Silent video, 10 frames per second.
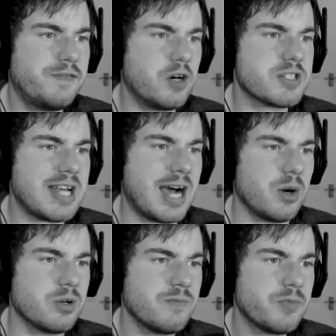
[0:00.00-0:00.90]
falls
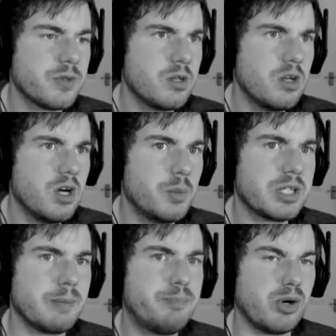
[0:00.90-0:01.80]
down, and we
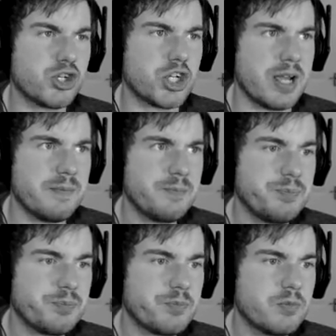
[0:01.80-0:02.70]
can push it.
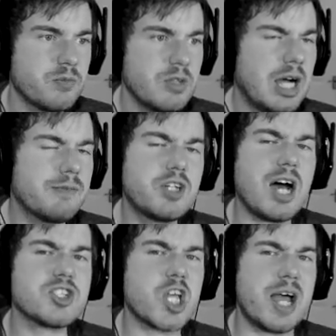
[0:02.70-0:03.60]
I've got
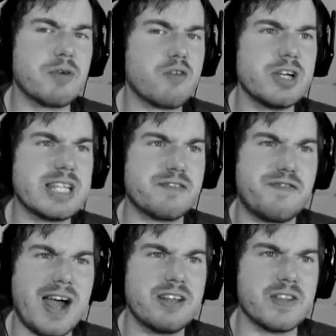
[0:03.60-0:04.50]
to say, I'm not really a
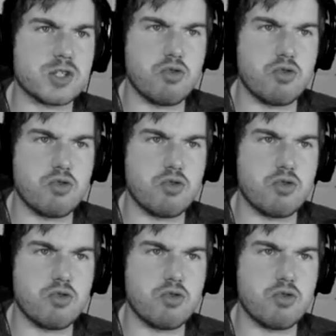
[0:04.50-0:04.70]
fan of this